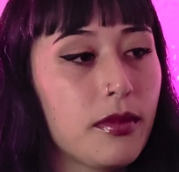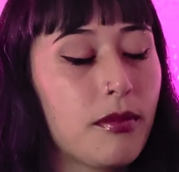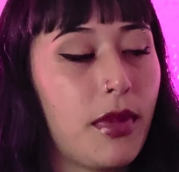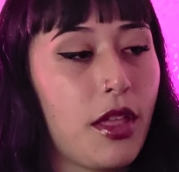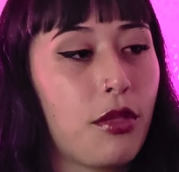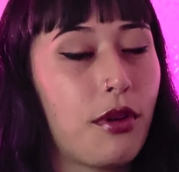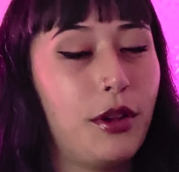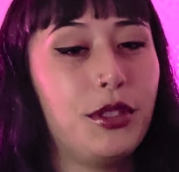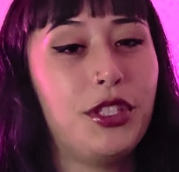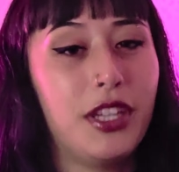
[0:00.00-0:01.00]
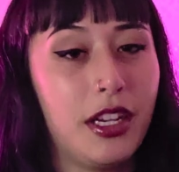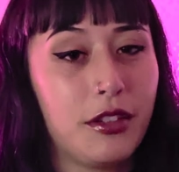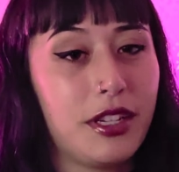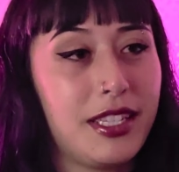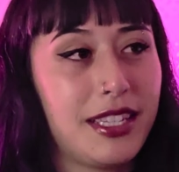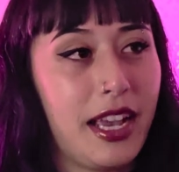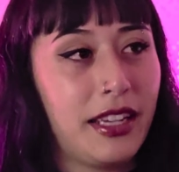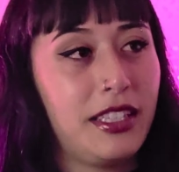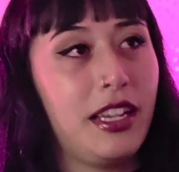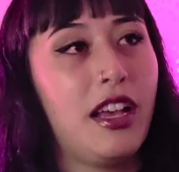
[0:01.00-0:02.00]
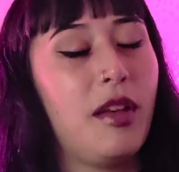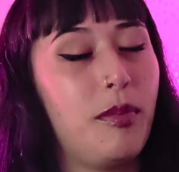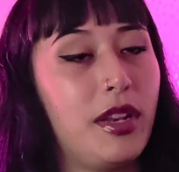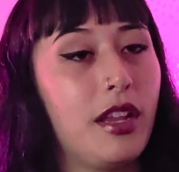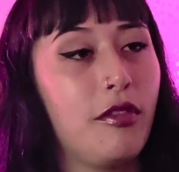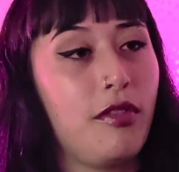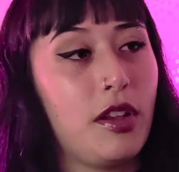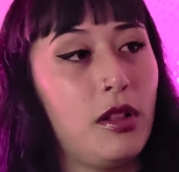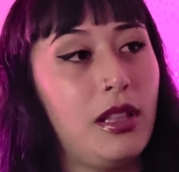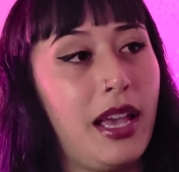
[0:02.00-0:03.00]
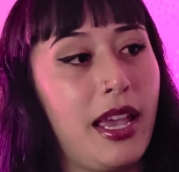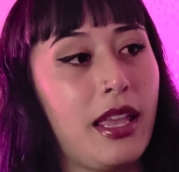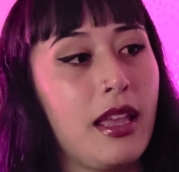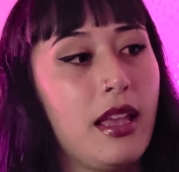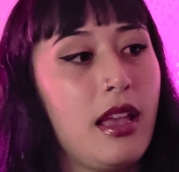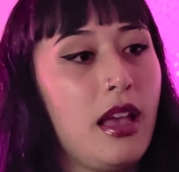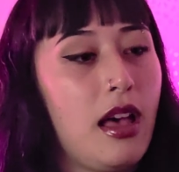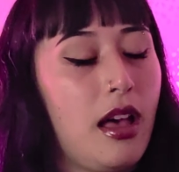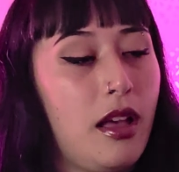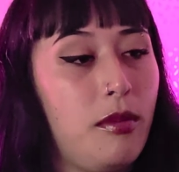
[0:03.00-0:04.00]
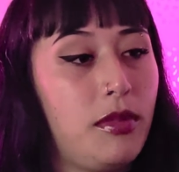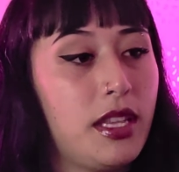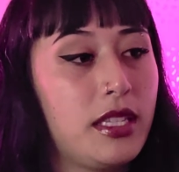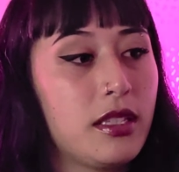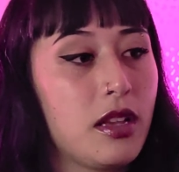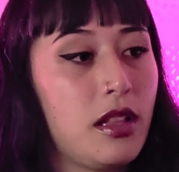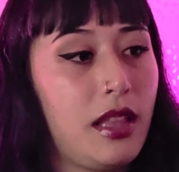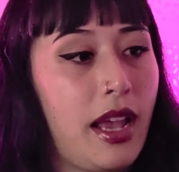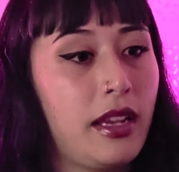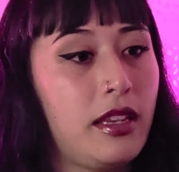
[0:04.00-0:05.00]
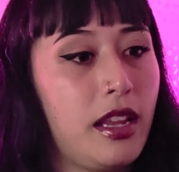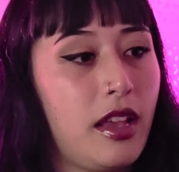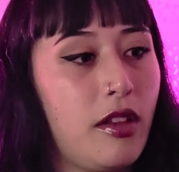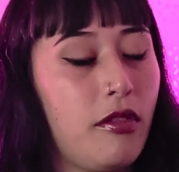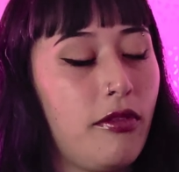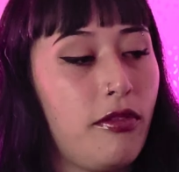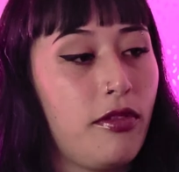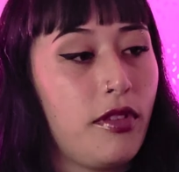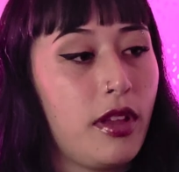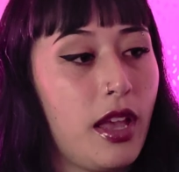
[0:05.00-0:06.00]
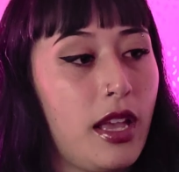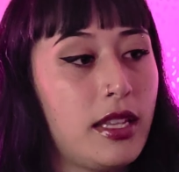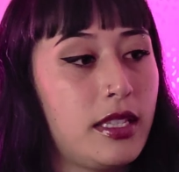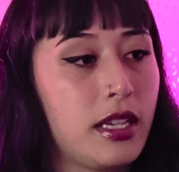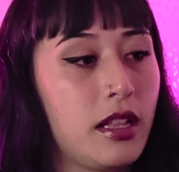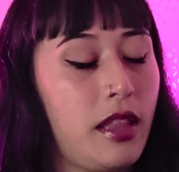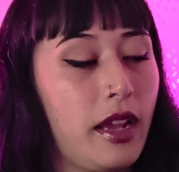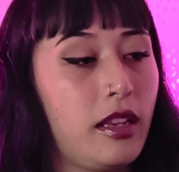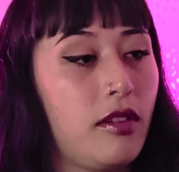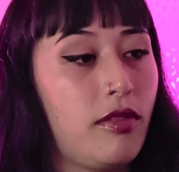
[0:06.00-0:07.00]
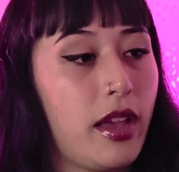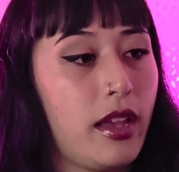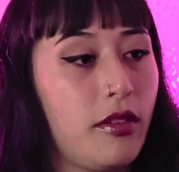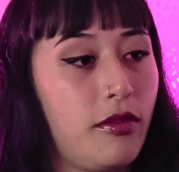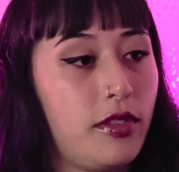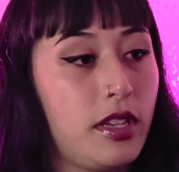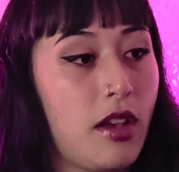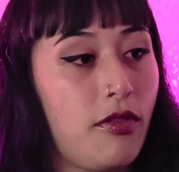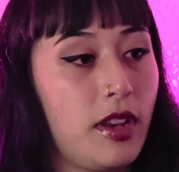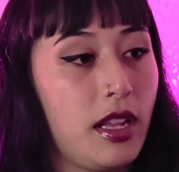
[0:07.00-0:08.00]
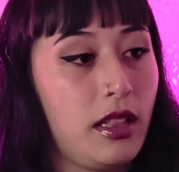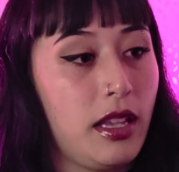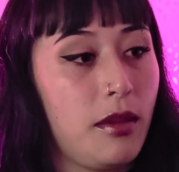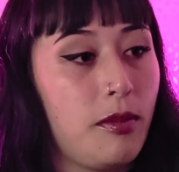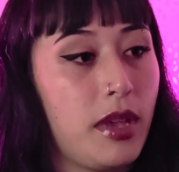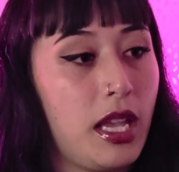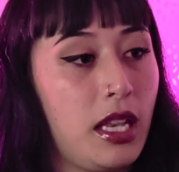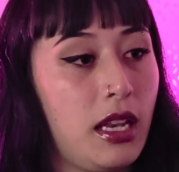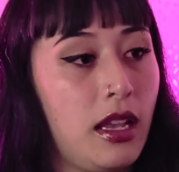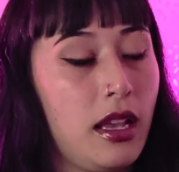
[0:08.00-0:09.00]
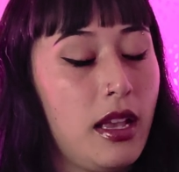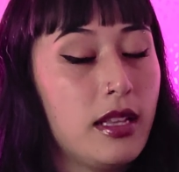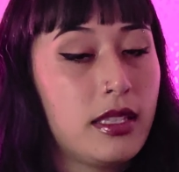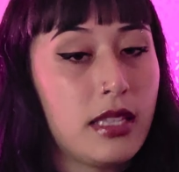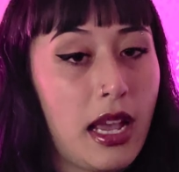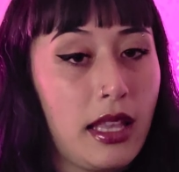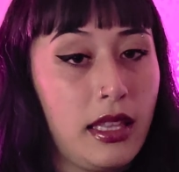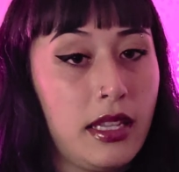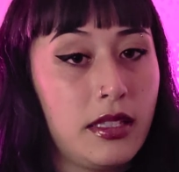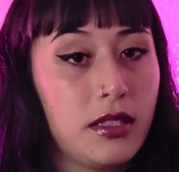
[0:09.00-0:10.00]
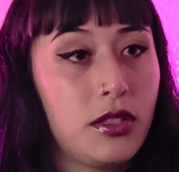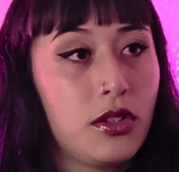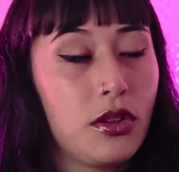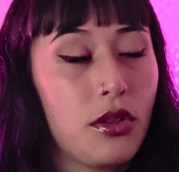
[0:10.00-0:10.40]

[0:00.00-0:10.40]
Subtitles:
My throat chakra is acting up, and I feel like this collective is a collective that have definitely been silenced